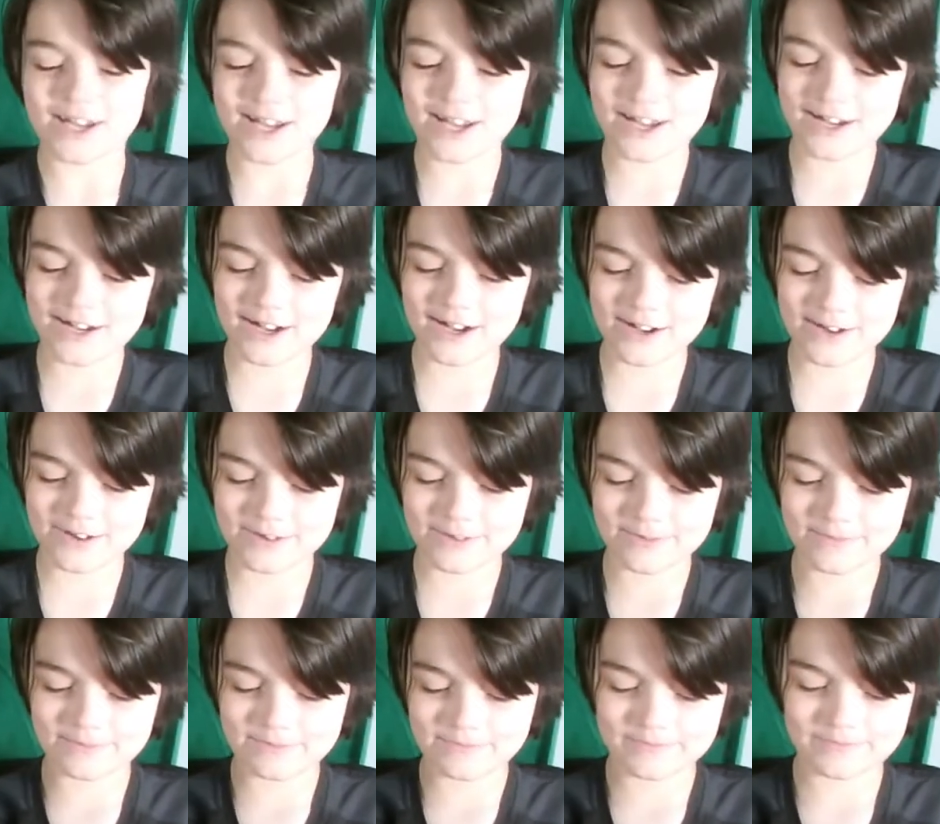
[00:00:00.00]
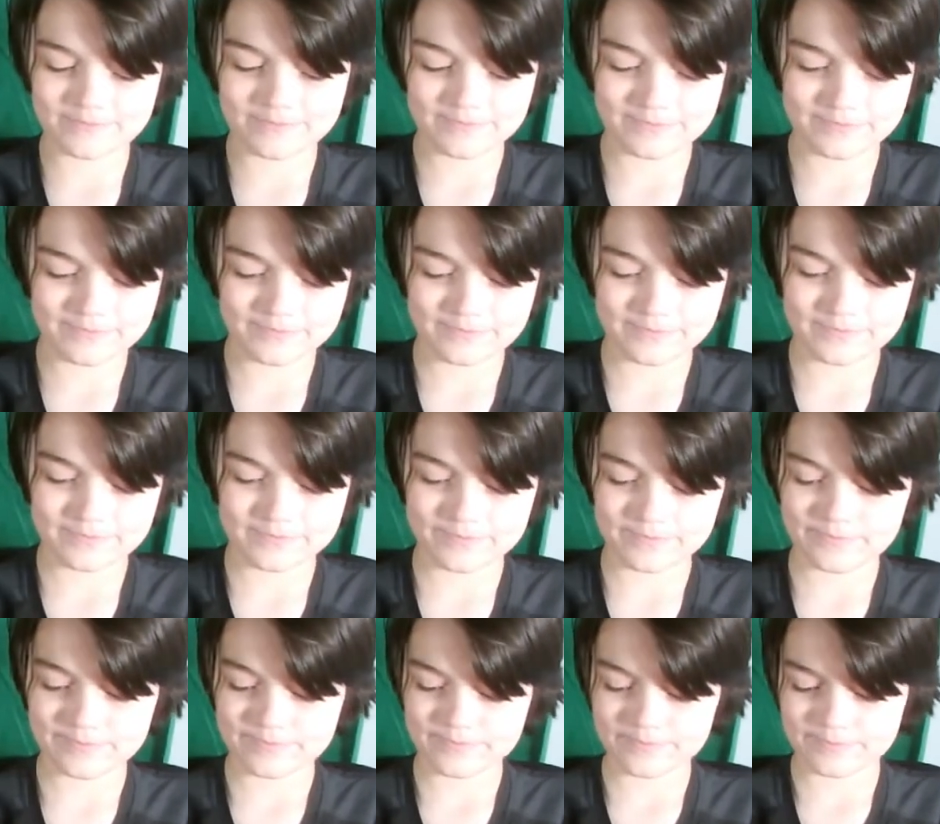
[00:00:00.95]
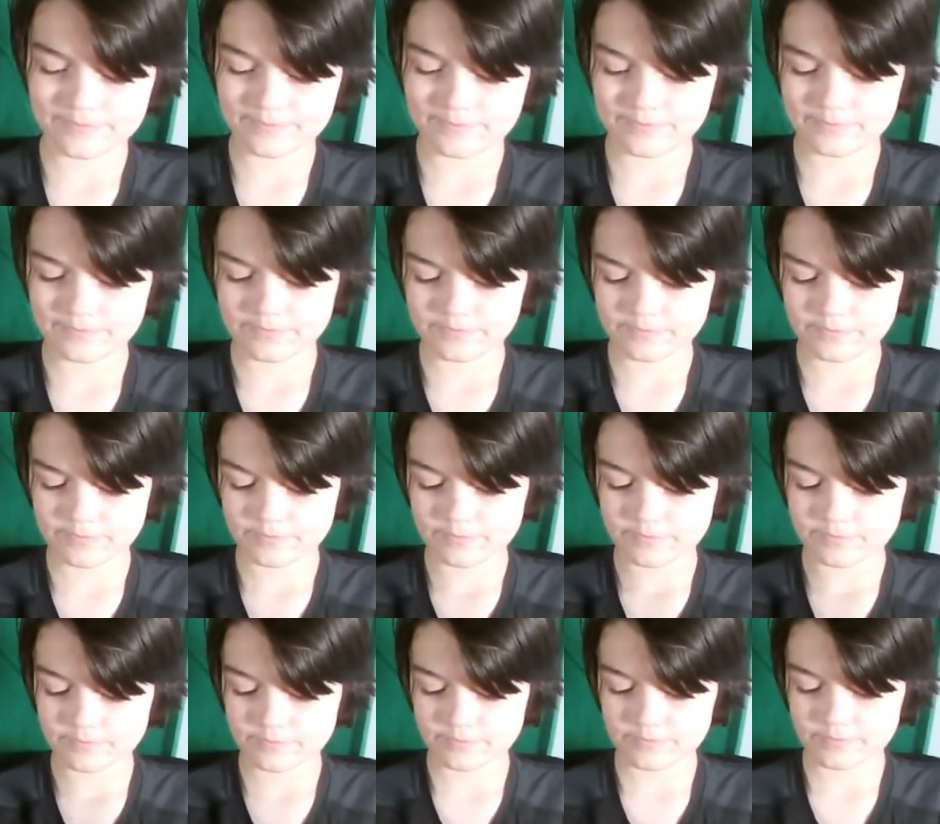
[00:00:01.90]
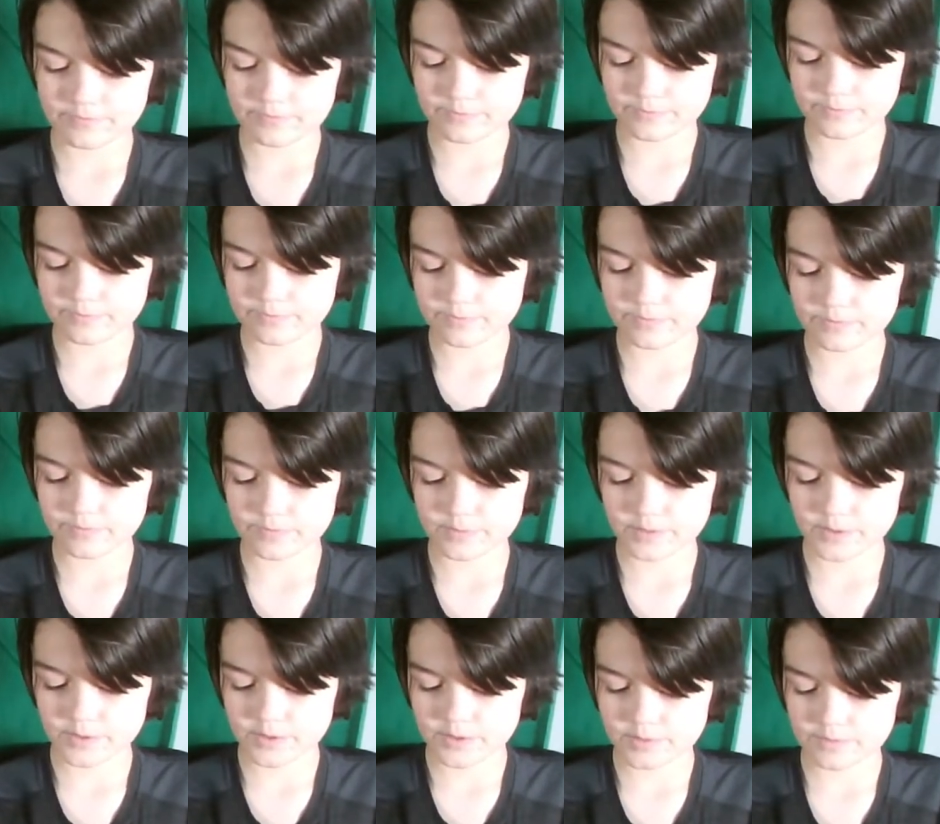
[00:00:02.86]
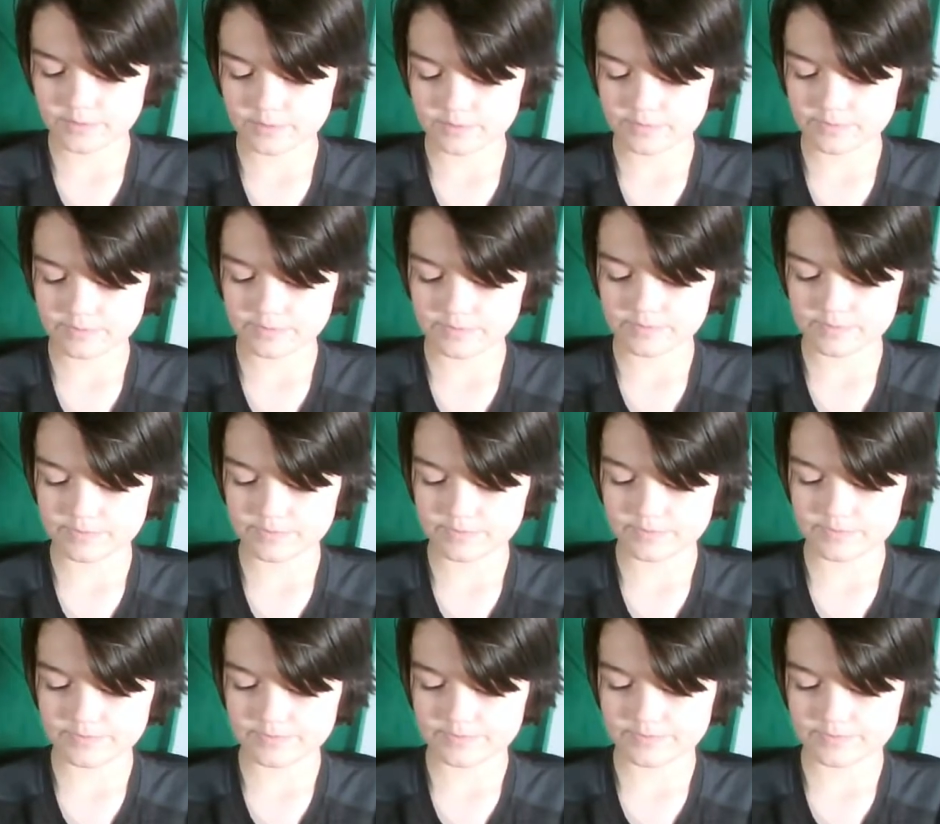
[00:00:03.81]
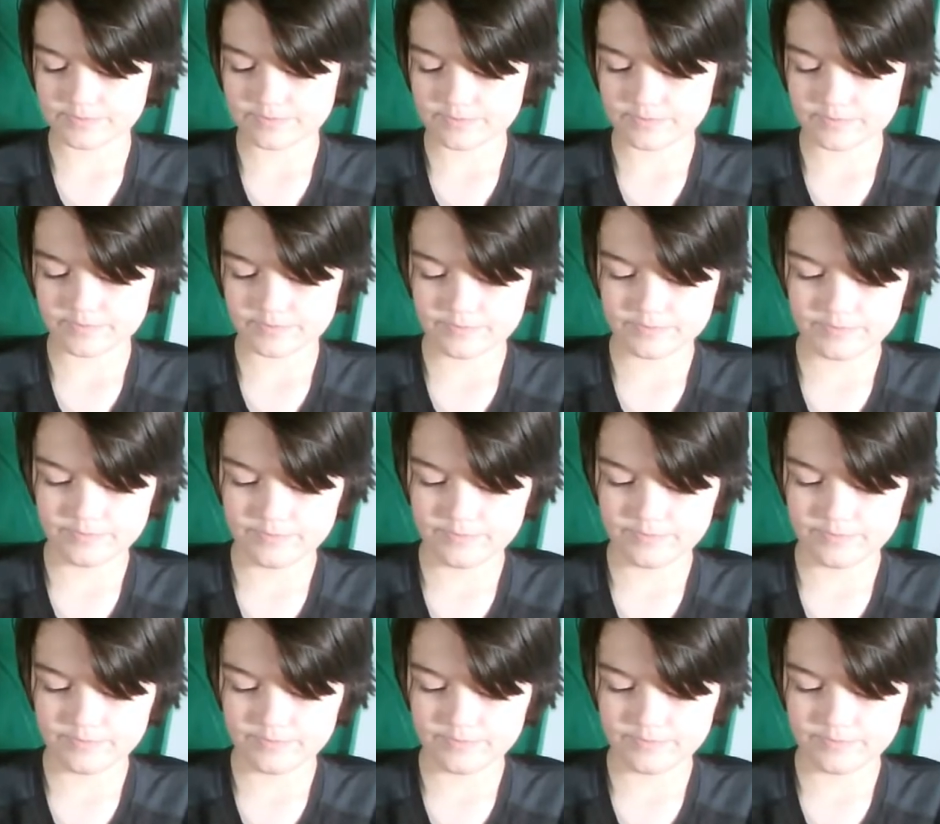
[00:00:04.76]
[no speech]